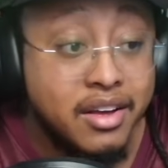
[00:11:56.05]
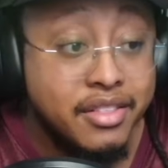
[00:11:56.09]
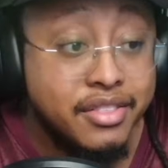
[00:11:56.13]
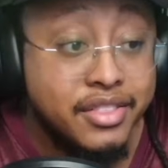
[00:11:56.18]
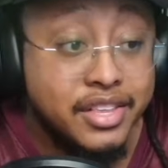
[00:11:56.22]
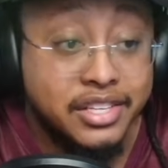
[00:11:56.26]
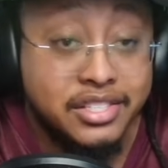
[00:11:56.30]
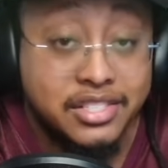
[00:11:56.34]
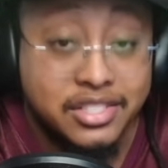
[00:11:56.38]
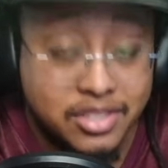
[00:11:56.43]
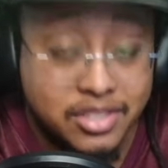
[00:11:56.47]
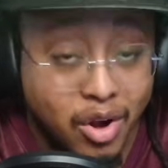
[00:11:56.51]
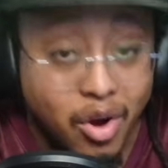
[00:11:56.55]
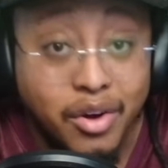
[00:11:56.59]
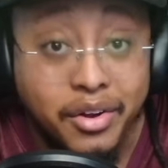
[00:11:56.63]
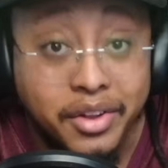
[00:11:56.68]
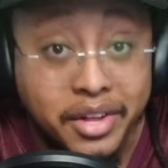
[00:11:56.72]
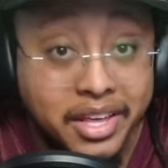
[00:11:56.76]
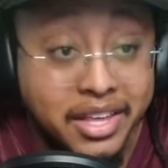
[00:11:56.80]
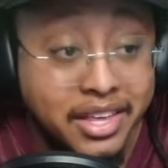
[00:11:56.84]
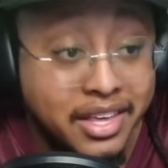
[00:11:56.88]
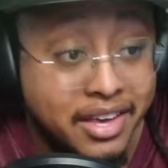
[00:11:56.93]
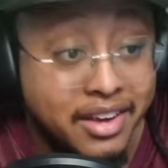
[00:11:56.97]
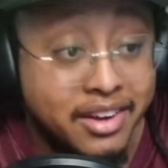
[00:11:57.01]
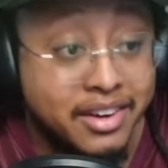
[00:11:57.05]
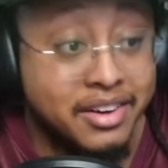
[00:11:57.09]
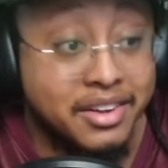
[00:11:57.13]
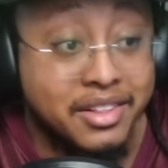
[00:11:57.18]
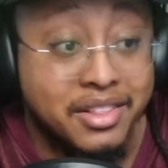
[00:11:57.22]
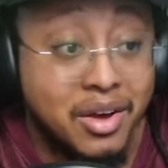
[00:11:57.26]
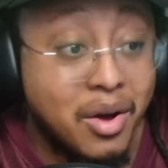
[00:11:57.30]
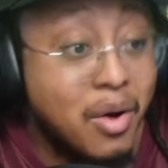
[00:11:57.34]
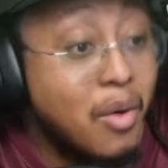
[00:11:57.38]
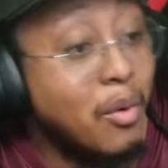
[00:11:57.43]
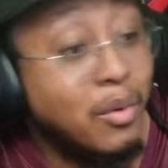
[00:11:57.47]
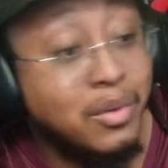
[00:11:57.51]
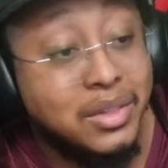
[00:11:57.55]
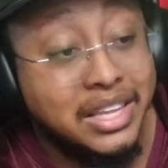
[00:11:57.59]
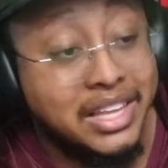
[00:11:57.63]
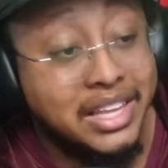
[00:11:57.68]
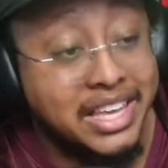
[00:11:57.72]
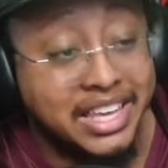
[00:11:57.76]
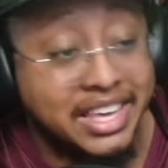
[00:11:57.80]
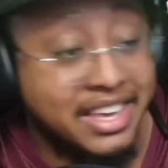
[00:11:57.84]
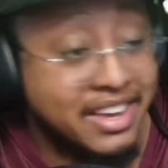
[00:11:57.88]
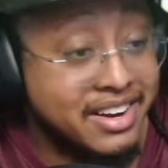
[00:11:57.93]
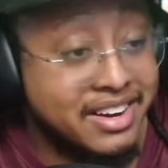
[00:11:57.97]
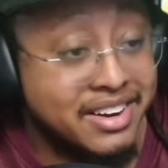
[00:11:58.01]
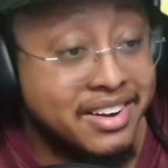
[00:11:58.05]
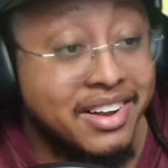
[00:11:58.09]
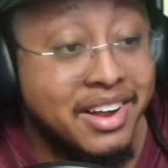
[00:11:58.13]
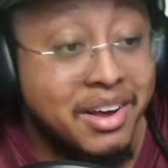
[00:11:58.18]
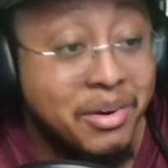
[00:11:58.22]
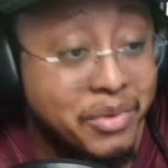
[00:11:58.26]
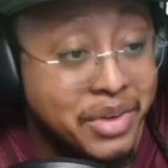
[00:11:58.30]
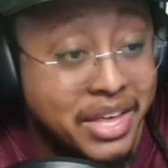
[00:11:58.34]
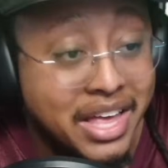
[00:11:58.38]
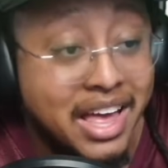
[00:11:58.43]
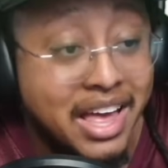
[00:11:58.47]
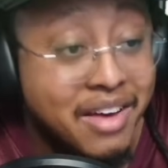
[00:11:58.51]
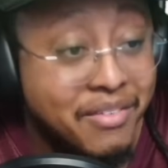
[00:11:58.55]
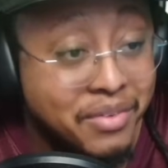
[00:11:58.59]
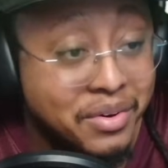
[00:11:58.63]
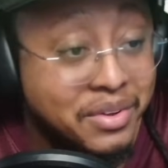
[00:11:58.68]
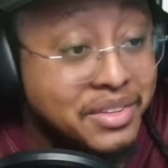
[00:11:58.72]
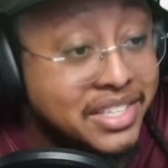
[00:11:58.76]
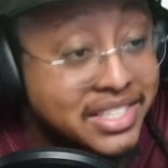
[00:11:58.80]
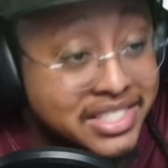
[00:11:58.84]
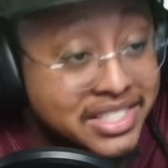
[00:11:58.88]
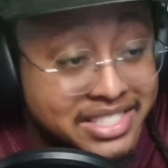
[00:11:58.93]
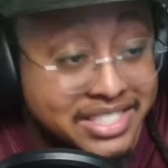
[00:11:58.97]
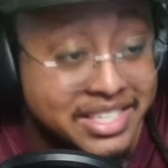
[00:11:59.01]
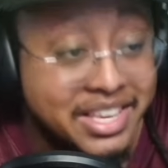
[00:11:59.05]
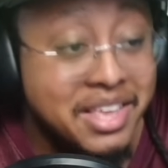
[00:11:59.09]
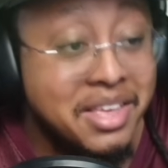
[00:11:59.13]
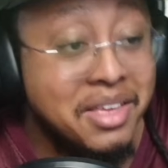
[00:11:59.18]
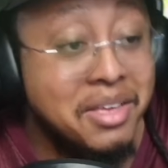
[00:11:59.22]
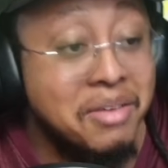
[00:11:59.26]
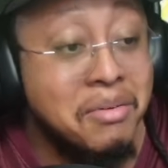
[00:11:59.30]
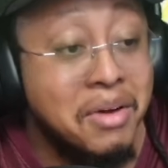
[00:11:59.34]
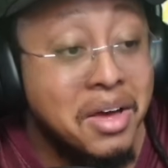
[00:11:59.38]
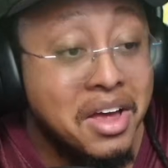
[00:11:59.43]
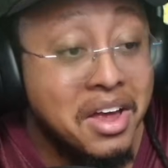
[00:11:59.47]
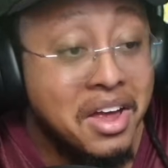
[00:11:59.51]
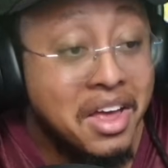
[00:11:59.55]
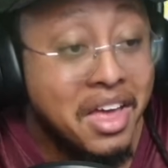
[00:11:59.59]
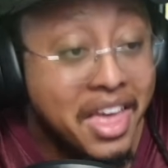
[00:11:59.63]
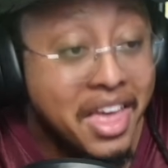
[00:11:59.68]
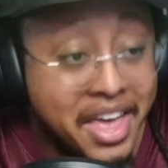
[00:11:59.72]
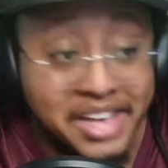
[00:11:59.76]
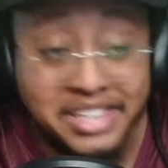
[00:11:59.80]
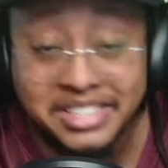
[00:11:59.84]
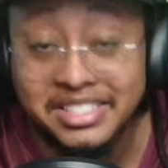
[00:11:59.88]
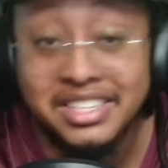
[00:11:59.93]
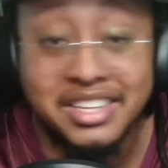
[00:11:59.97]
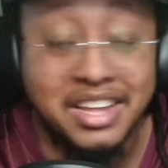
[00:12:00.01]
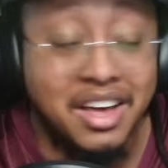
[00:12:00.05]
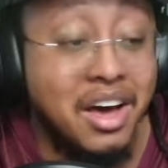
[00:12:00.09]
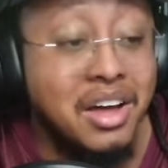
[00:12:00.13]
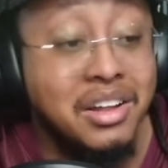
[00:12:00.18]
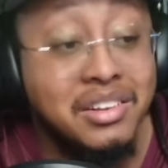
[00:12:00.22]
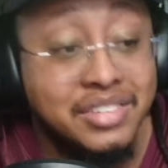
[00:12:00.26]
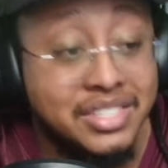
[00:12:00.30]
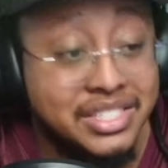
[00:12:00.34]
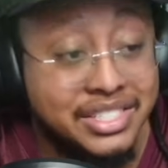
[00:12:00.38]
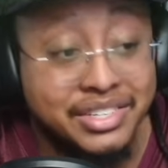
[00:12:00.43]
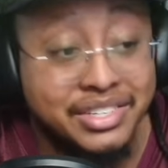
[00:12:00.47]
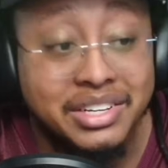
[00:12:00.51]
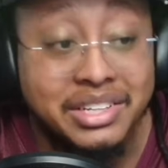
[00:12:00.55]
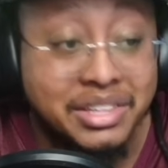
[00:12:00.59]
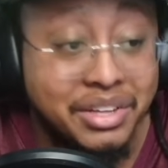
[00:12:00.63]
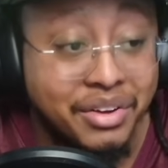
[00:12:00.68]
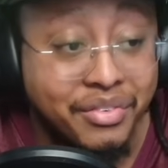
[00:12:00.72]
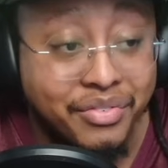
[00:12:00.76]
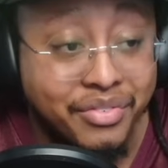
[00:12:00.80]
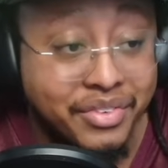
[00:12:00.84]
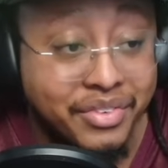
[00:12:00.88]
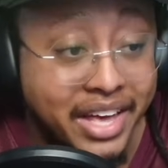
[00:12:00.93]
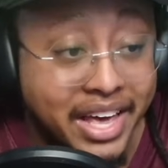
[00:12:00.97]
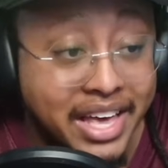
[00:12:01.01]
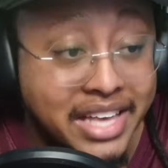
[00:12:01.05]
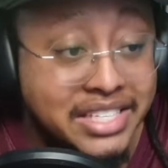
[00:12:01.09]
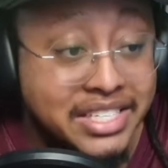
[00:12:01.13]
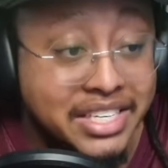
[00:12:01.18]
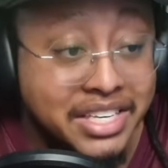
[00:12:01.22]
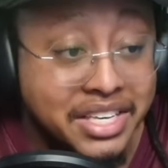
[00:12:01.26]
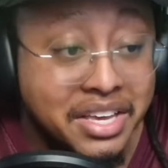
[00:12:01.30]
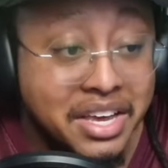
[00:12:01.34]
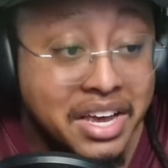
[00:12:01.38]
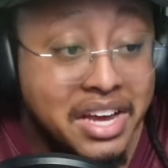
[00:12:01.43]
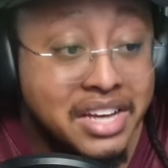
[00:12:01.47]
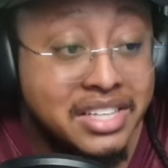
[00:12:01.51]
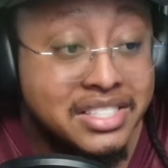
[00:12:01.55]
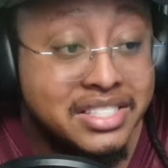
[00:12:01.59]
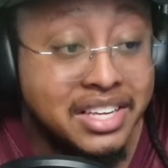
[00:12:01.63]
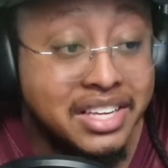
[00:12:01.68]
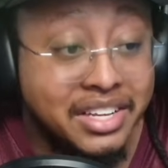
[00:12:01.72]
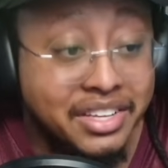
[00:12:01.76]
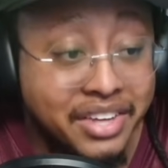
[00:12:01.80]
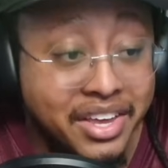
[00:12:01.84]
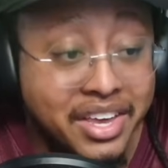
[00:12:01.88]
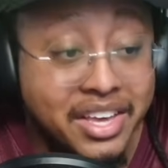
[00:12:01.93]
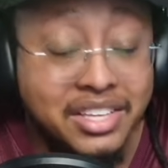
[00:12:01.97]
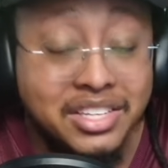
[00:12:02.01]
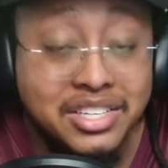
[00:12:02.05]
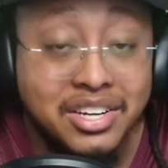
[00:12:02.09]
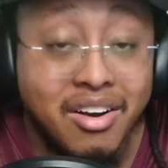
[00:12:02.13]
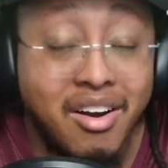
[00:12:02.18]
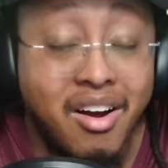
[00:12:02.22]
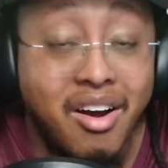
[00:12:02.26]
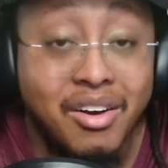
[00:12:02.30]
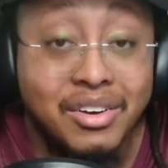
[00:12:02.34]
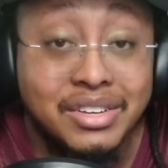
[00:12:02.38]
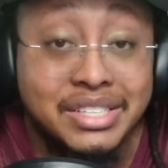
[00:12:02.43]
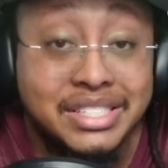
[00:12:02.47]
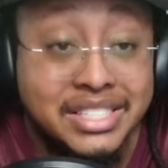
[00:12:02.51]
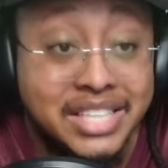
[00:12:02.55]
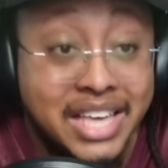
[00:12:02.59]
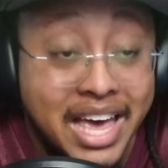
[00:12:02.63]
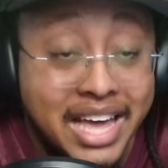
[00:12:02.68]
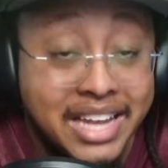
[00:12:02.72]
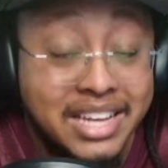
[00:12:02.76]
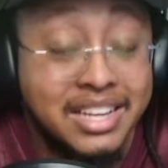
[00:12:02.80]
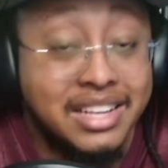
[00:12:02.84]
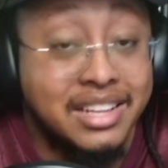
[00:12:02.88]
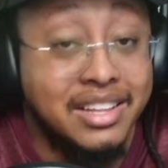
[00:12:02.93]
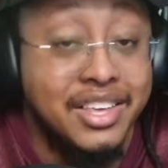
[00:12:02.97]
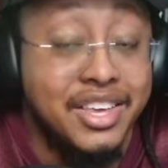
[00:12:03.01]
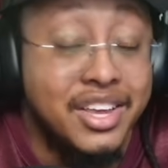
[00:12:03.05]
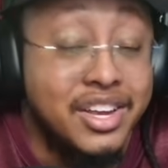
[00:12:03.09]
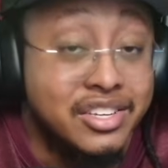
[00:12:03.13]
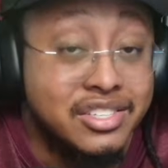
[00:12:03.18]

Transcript: The starting kicker, the only kicker that we have on this team, is an unrestricted free agent. Sadiq Charles, technically your